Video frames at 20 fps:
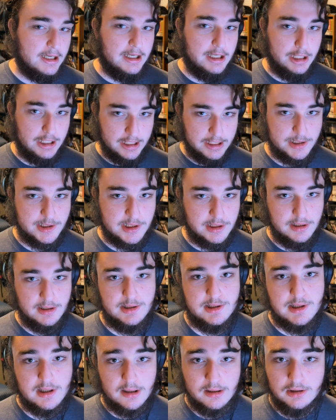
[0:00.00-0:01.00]

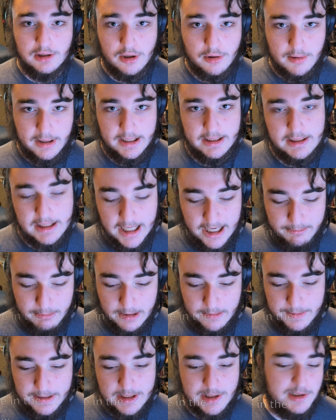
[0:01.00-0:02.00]
isn't a low-end gaming
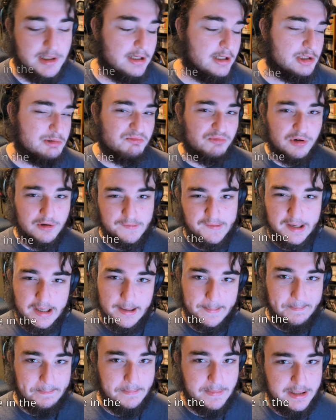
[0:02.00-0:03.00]
PC. It's more of like a
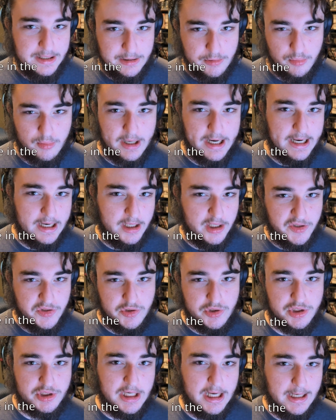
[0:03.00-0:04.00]

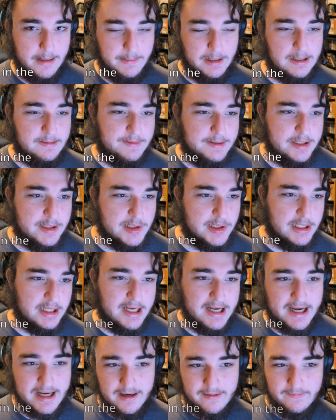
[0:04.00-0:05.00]
mid-range gaming PC,
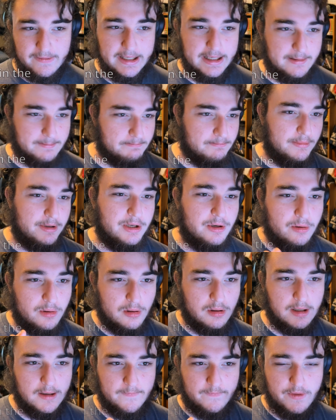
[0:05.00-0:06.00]
kind of like
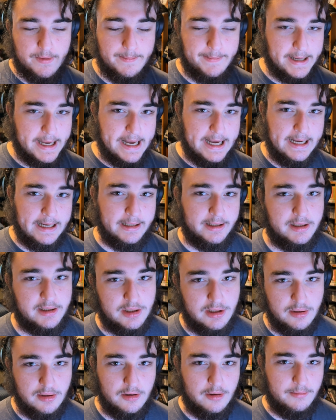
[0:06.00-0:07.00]
middle of the pack,
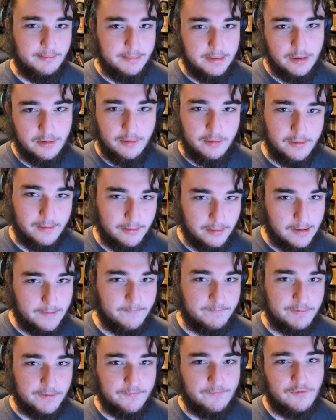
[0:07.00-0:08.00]
middle of
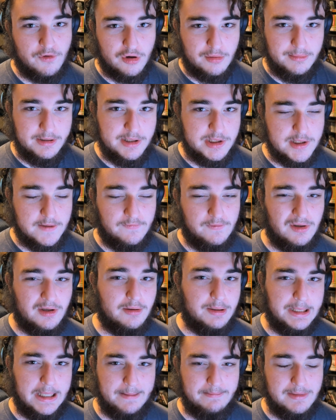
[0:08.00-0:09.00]
performance, if you know
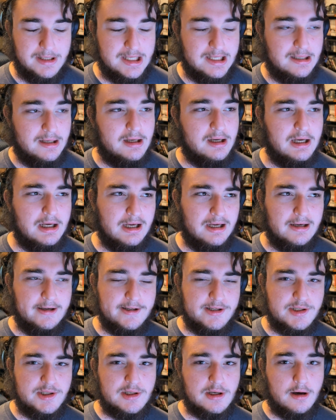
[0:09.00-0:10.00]
what I mean.
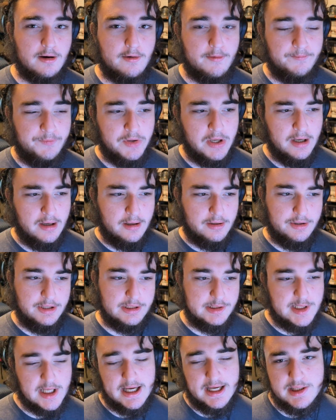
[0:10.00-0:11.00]
So the
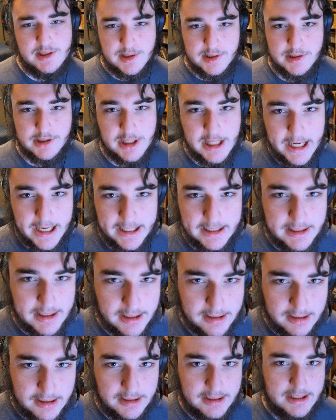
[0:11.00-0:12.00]
tests that I
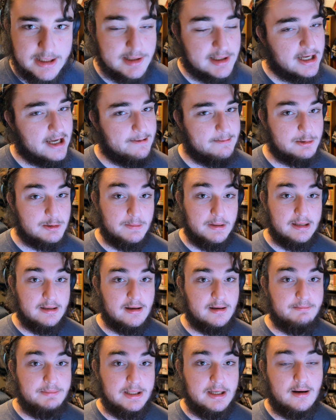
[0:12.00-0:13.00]
did in these games may
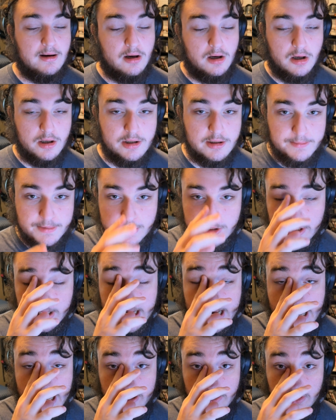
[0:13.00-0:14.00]
not be 100%
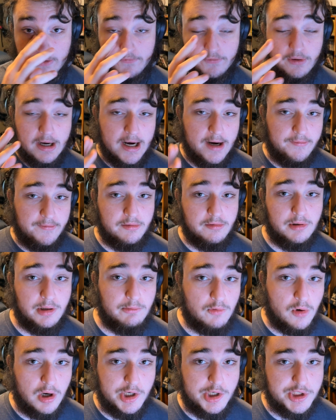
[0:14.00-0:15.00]
accurate for everyone
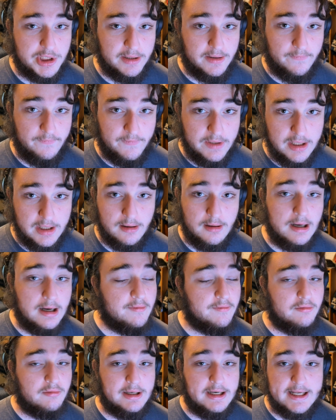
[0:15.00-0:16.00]
watching the video.
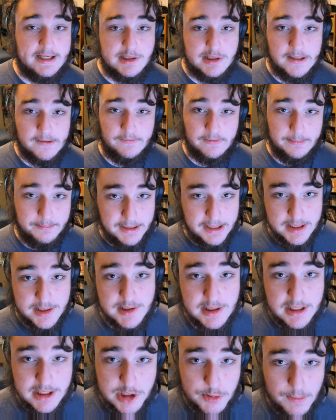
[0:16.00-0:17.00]
Everyone has different
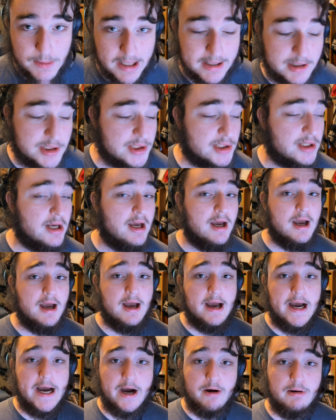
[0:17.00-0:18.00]
PC specs.
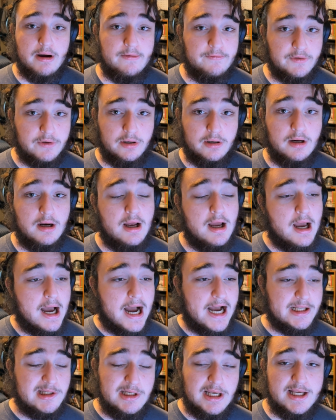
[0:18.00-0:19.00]
However,
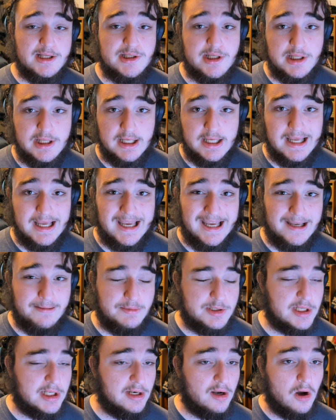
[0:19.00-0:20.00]
I tested the
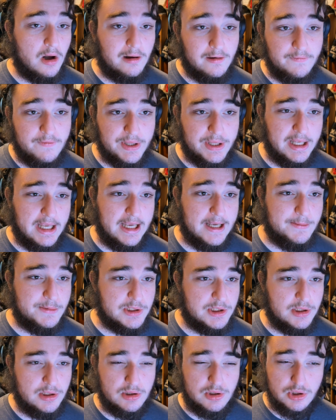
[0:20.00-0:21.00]
games, and all of the
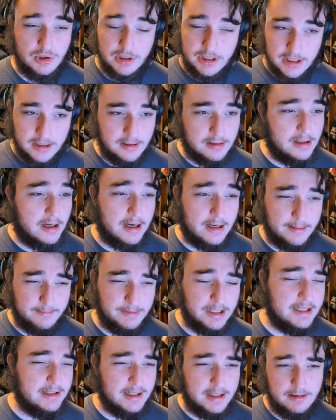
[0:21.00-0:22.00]
games
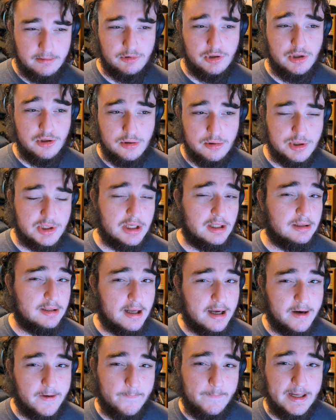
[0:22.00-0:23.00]
didn't use a
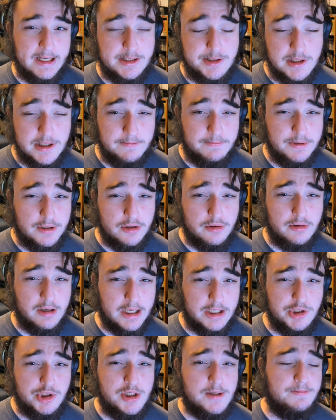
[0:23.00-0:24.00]
lot of my CPU
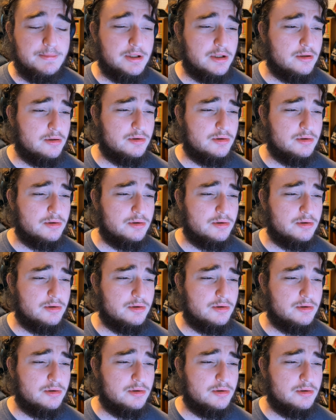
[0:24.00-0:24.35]
and GPU,